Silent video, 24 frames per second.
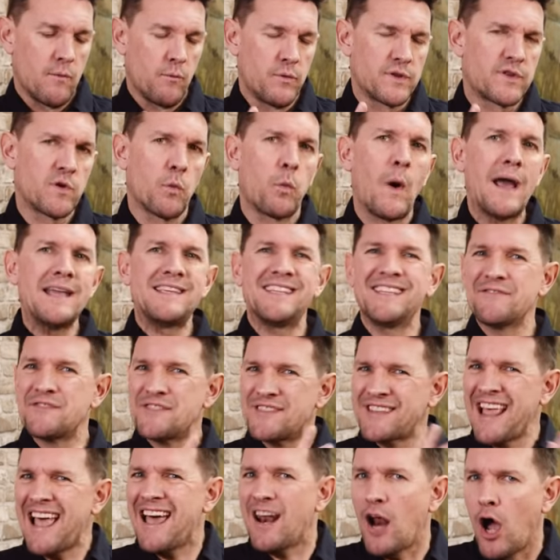with the weighting of
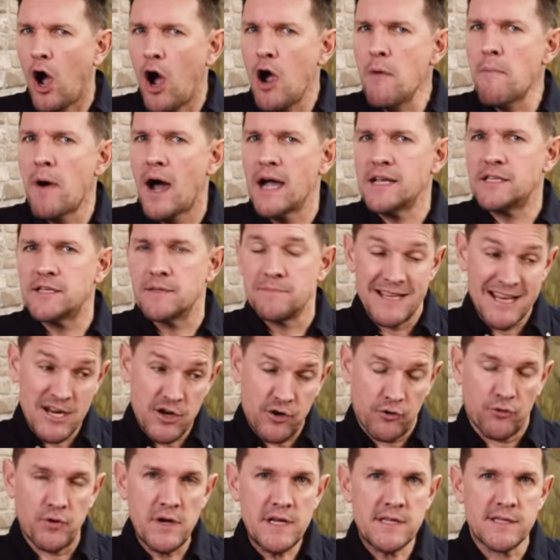stay-at-home items
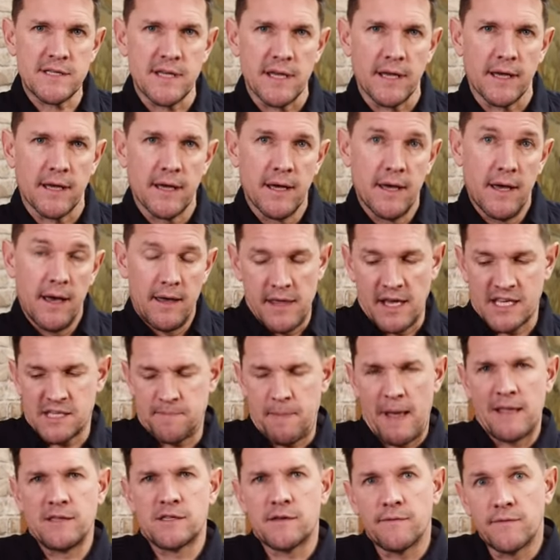increasing at the
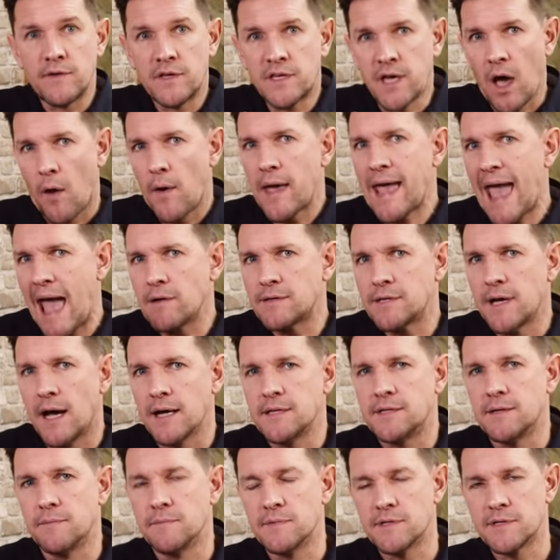expense of going-out
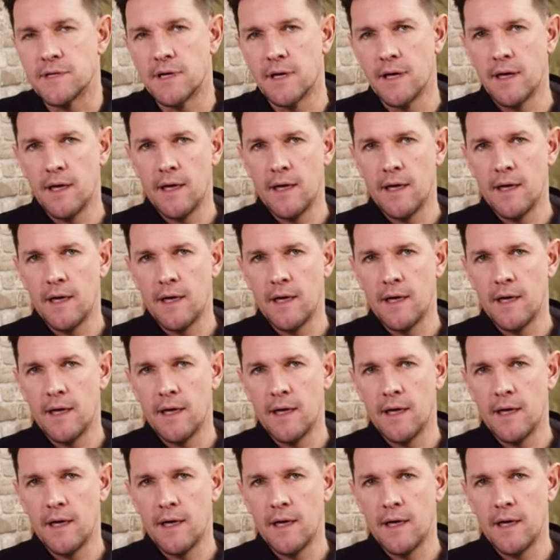items.